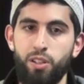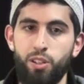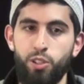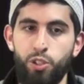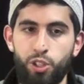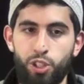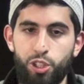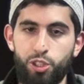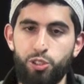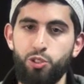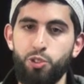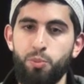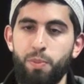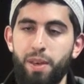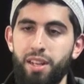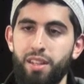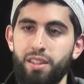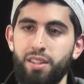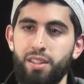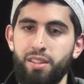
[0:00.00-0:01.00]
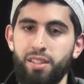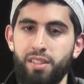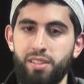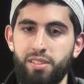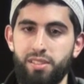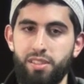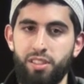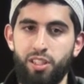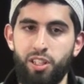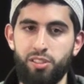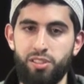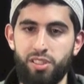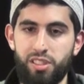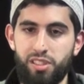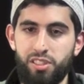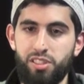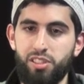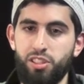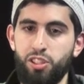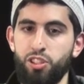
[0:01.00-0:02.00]
you can do better than this. He goes,
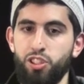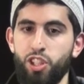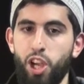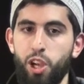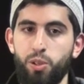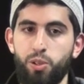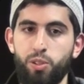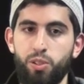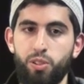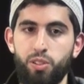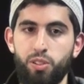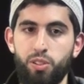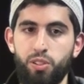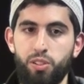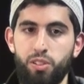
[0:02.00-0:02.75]
this is a joke.